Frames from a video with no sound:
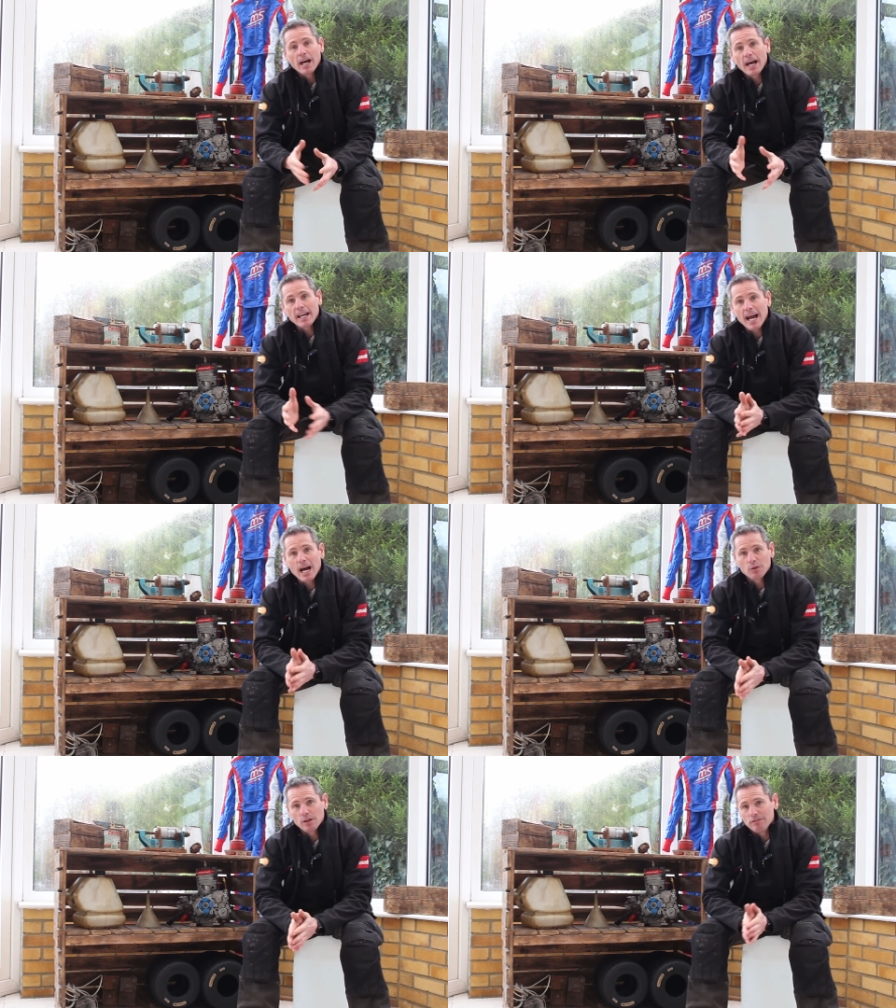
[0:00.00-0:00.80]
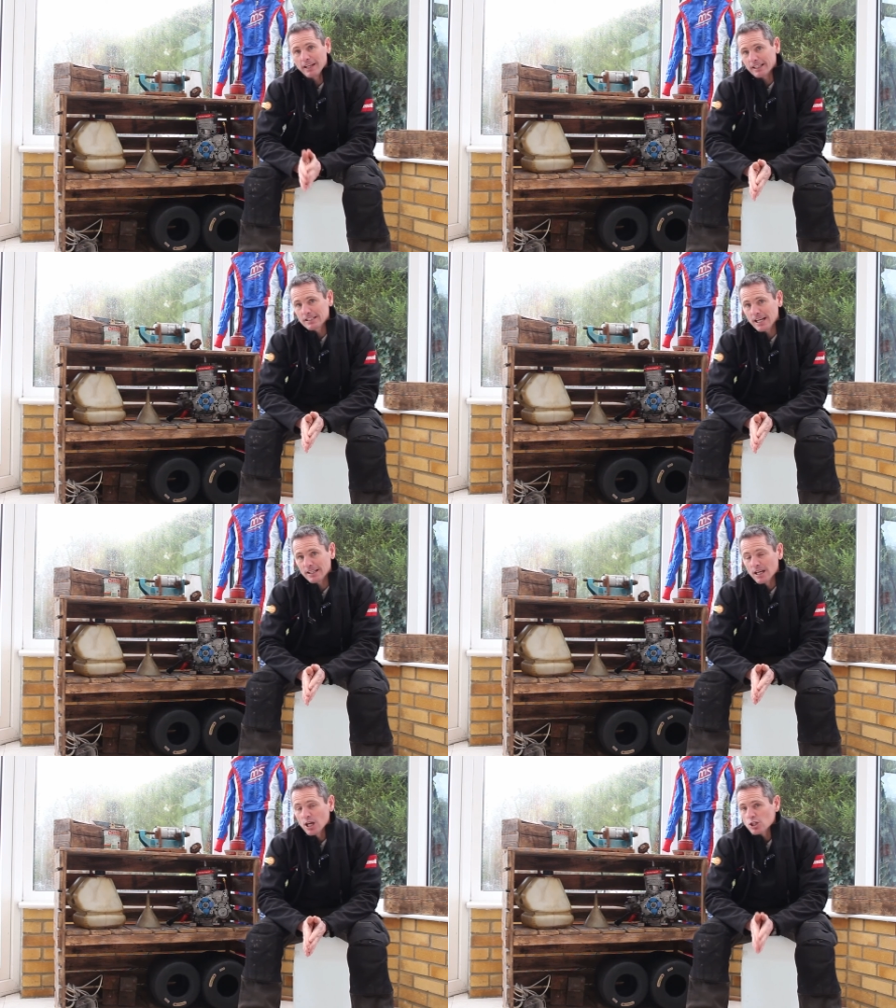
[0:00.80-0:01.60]
and how they've linked
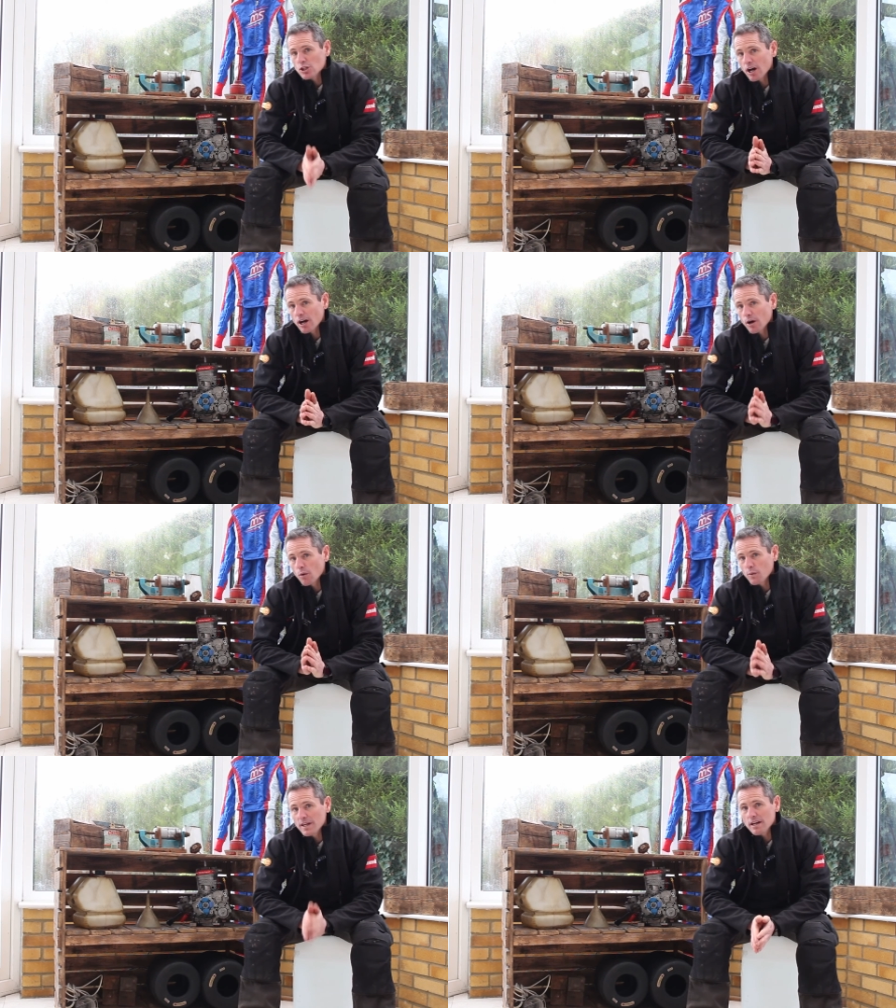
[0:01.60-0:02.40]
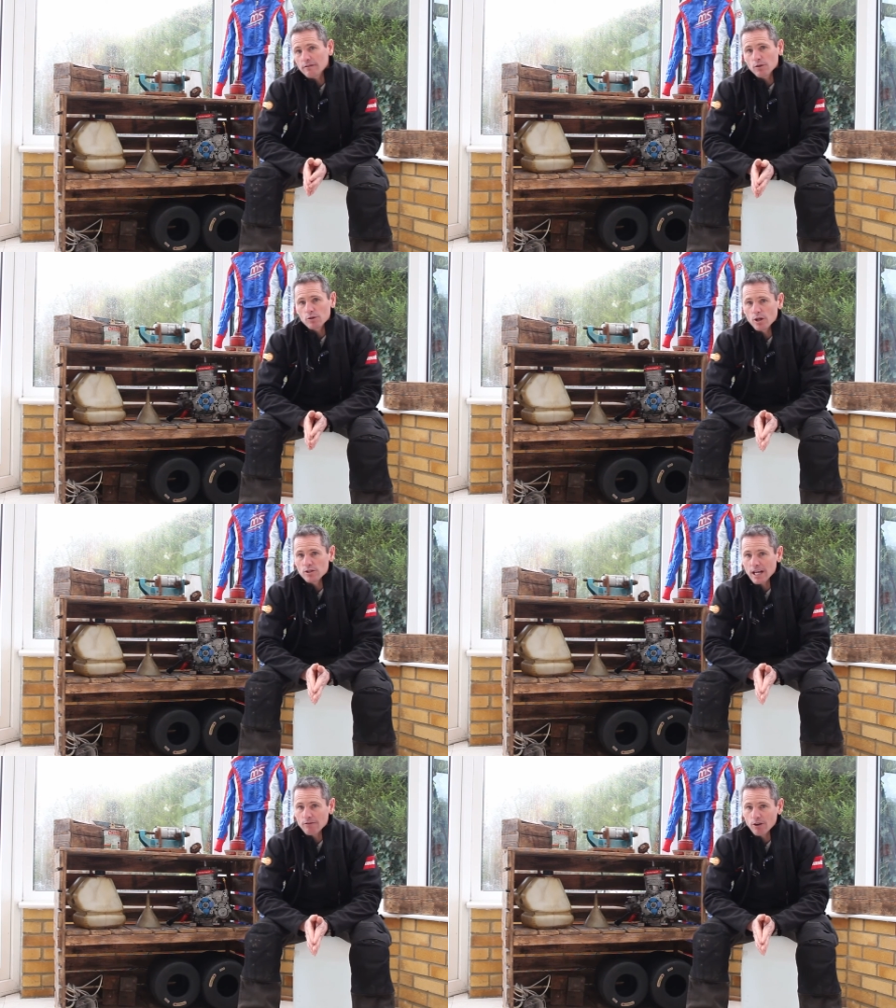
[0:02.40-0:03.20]
in. So we have Auto
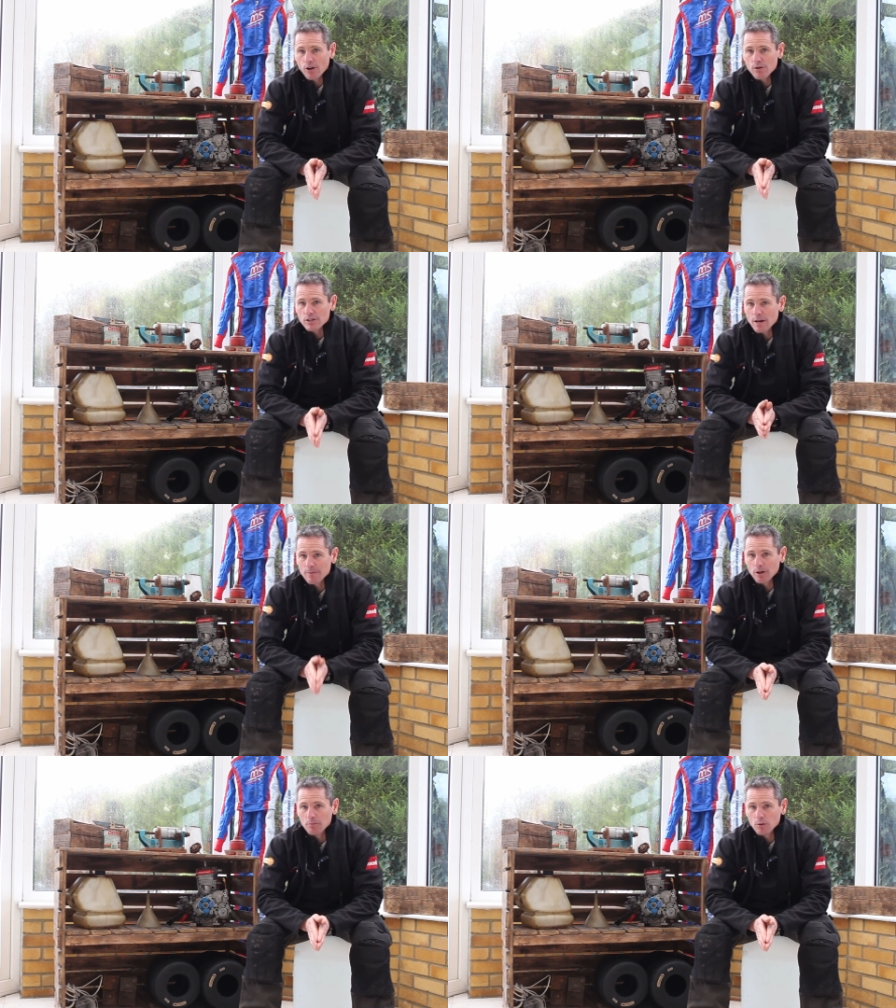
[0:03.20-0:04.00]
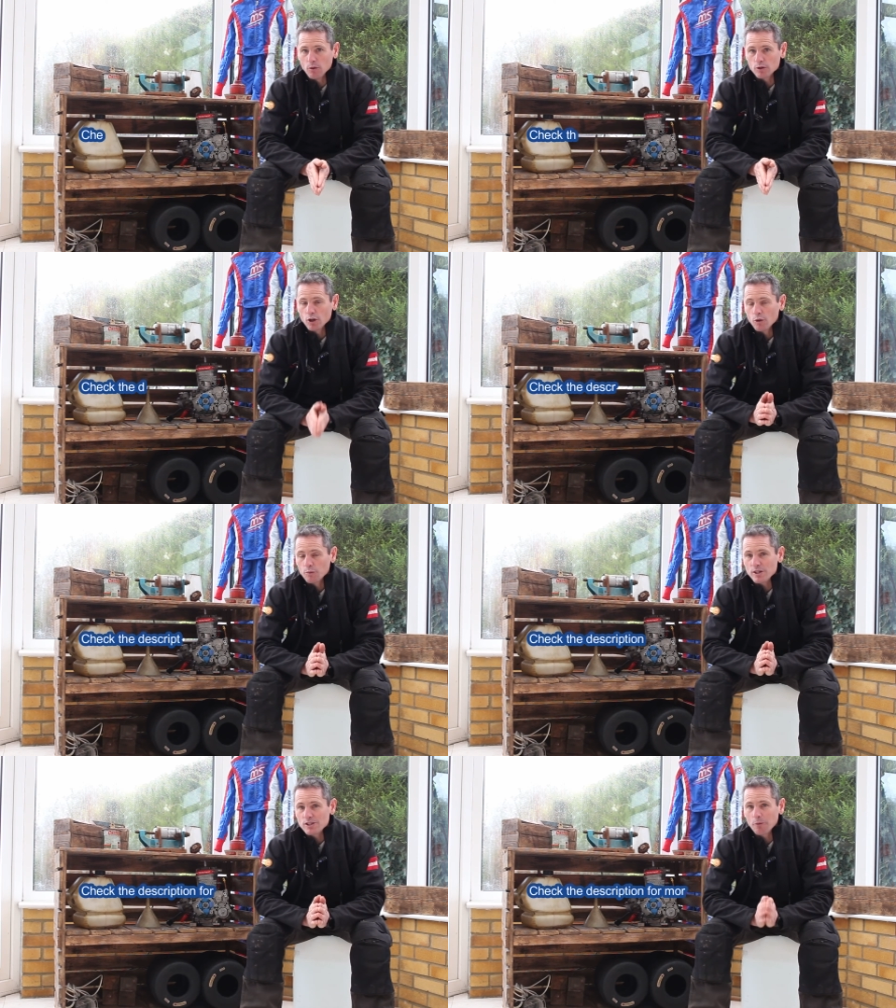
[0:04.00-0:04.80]
Tech Recruit coming on board,
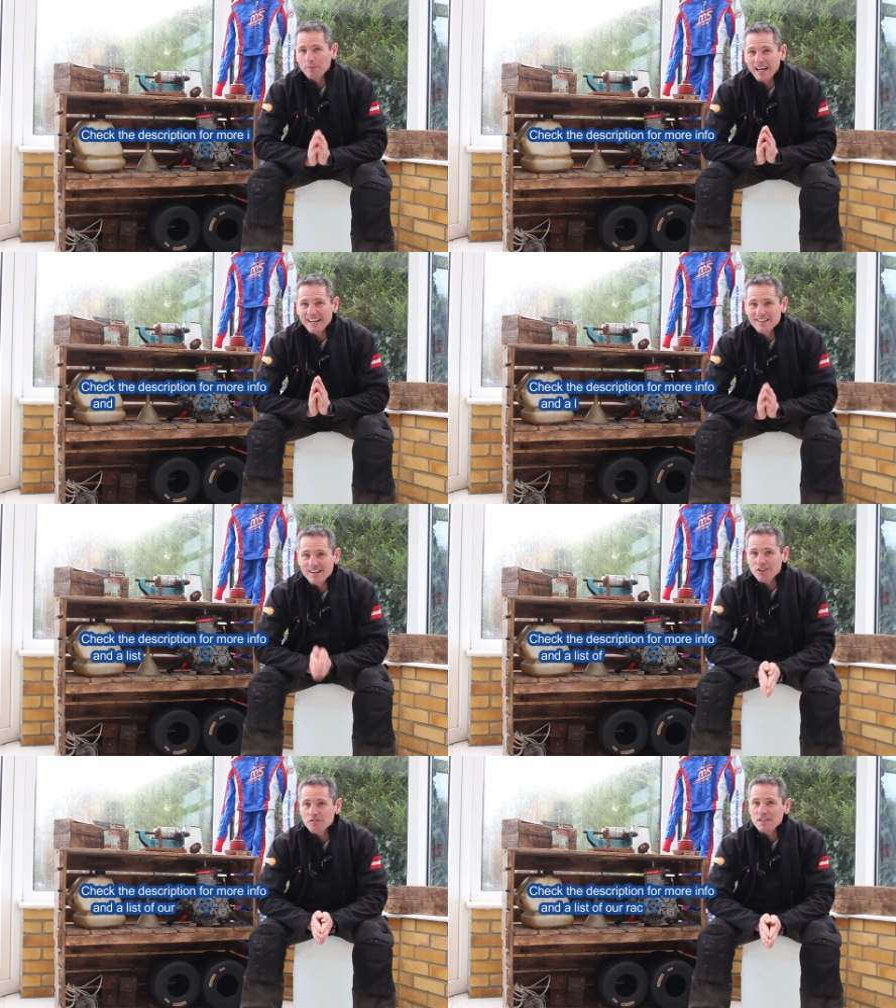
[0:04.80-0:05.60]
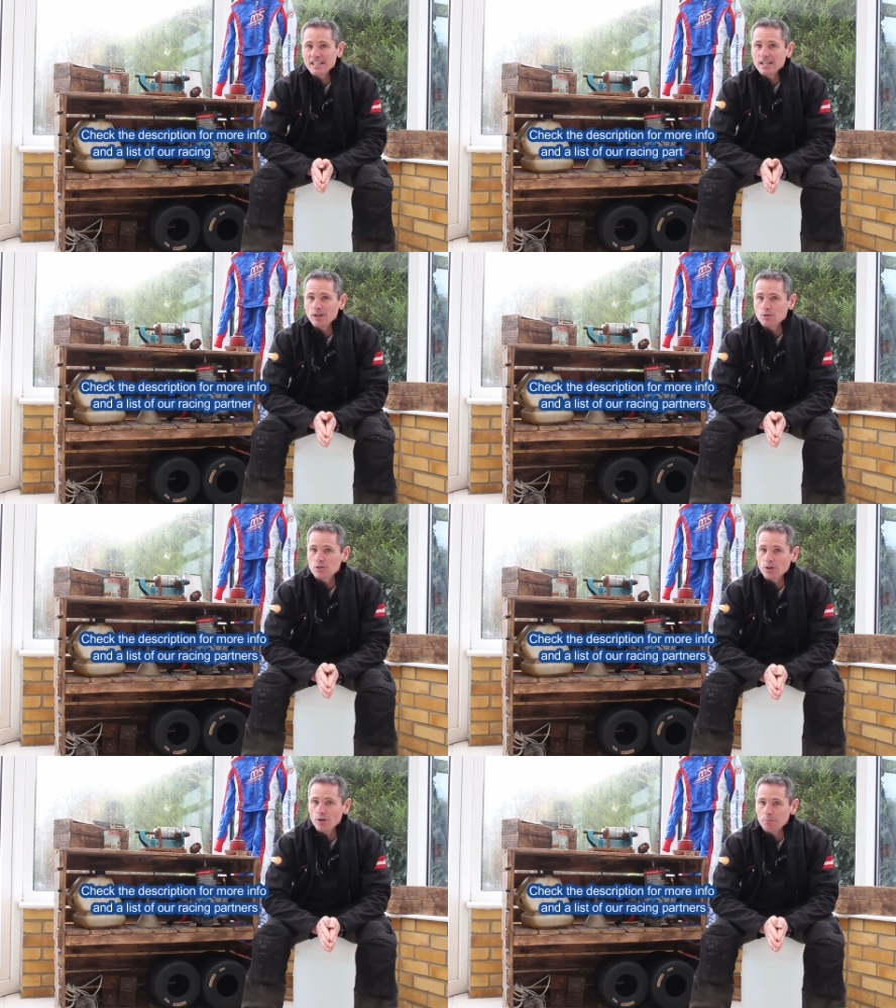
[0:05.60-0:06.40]
which there'll be another video
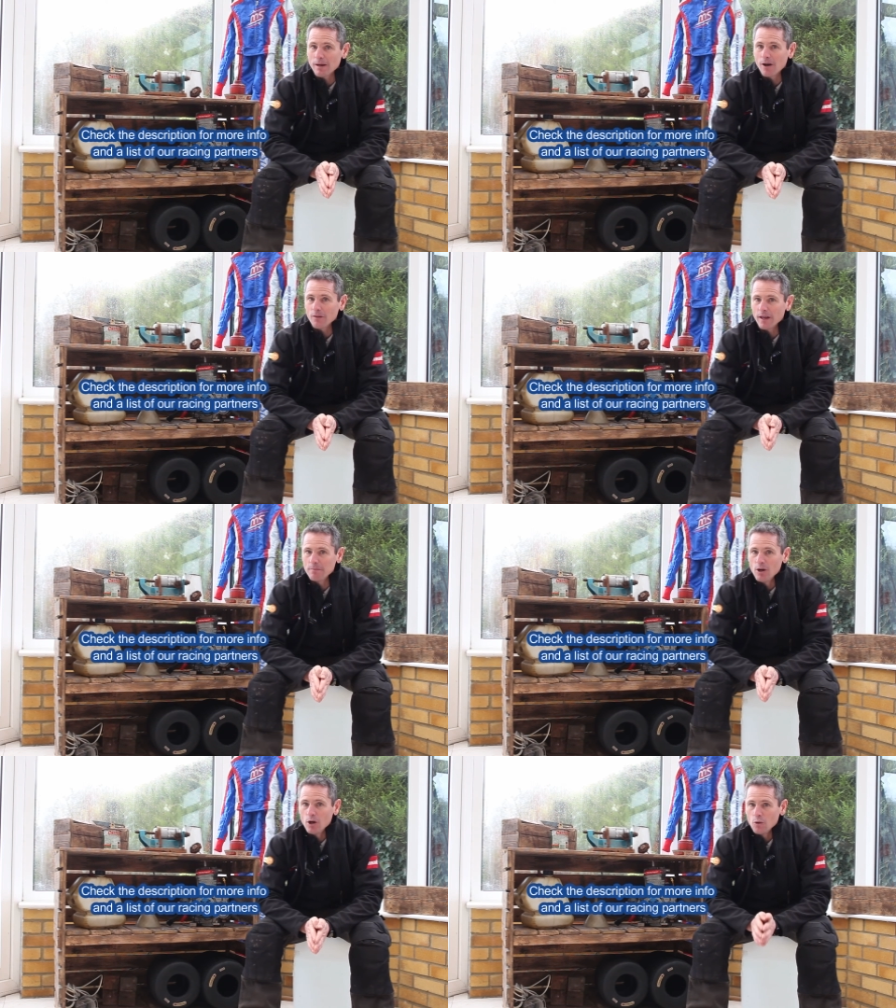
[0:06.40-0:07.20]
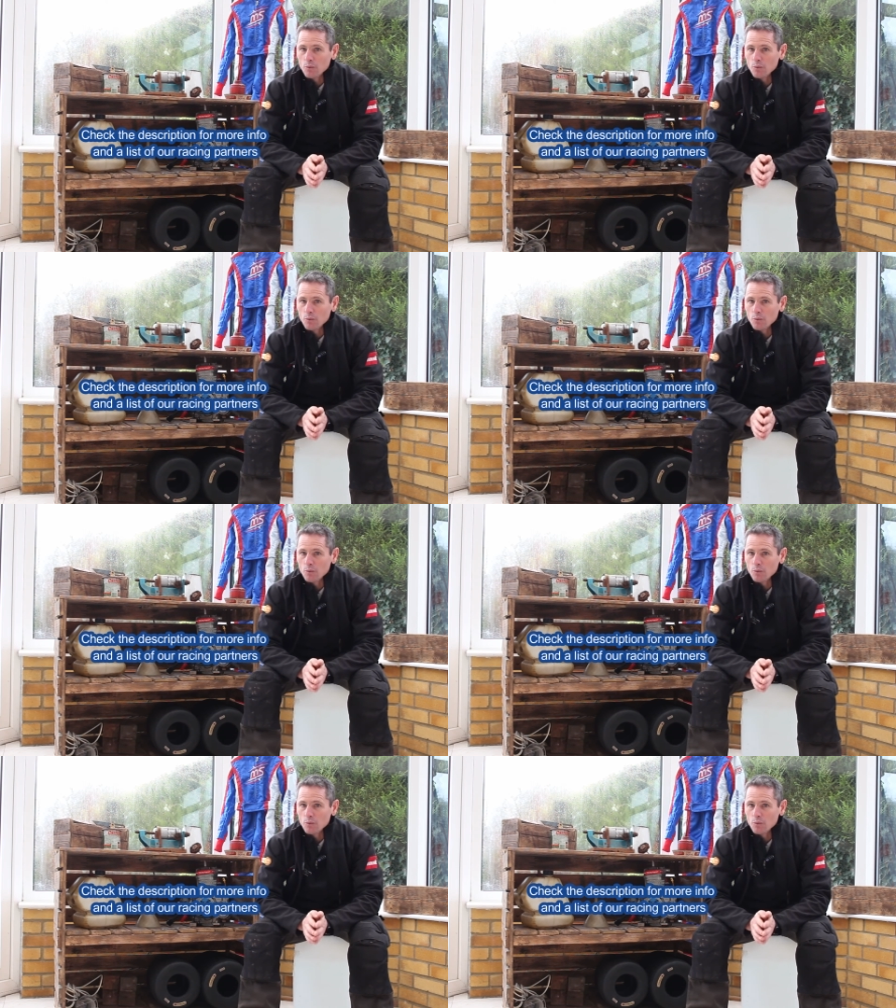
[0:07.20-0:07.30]
soon about them,